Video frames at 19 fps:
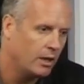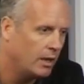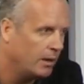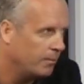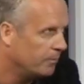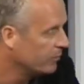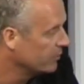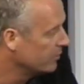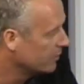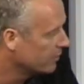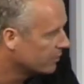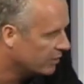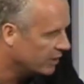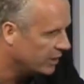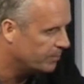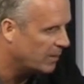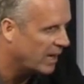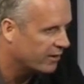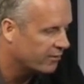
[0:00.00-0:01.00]
Um,
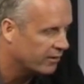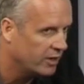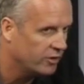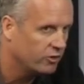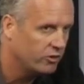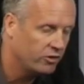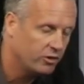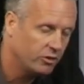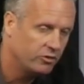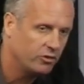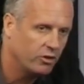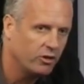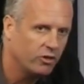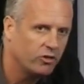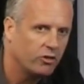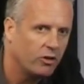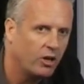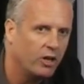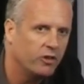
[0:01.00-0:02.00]
the background
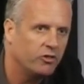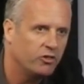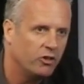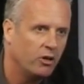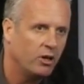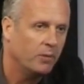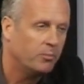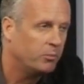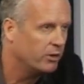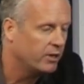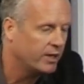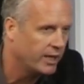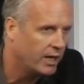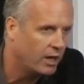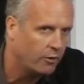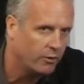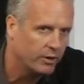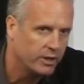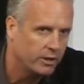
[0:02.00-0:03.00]
to the slides
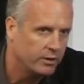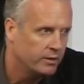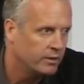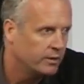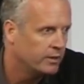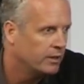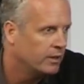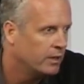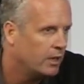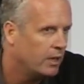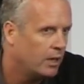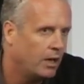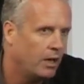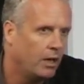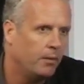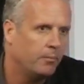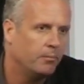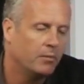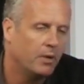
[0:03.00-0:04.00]
deliberately a hurricane.
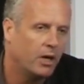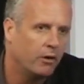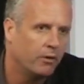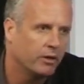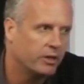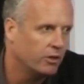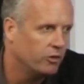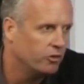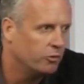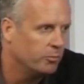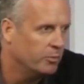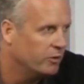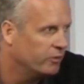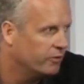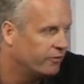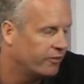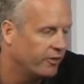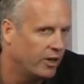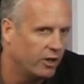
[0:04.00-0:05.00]
Um, hurricanes
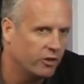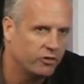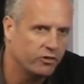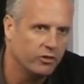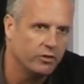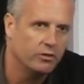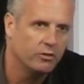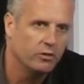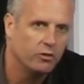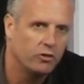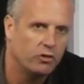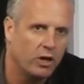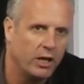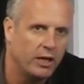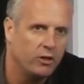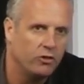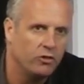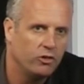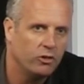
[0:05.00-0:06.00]
move fast and
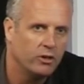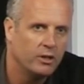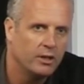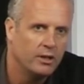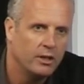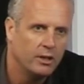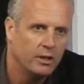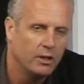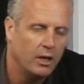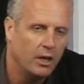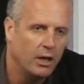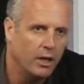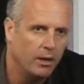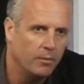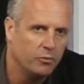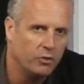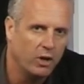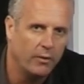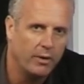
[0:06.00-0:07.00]
change
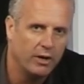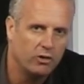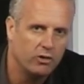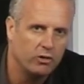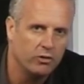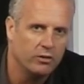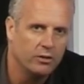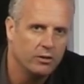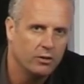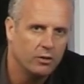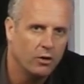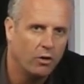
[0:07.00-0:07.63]
um, direction